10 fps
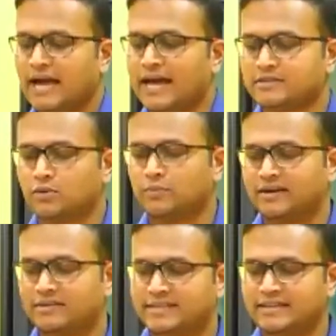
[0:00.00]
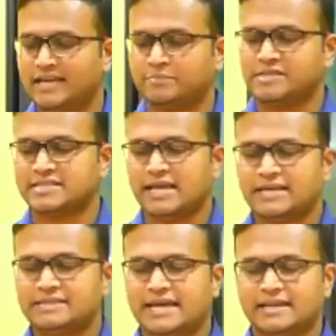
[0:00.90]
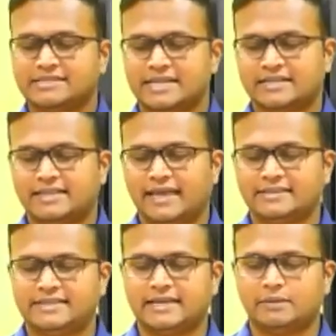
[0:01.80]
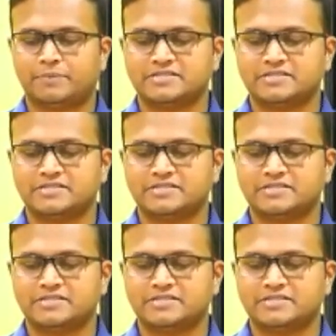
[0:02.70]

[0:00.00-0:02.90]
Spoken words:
Another one, then that means they reject the ethical